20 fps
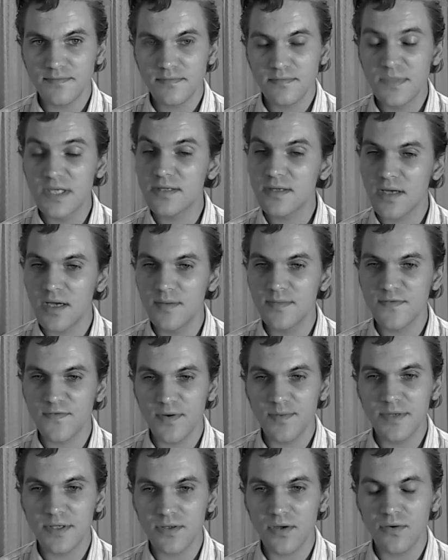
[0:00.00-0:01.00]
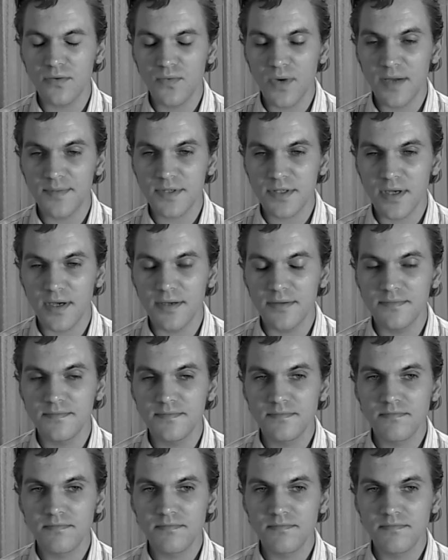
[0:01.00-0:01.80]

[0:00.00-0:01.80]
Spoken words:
This comes from his own website.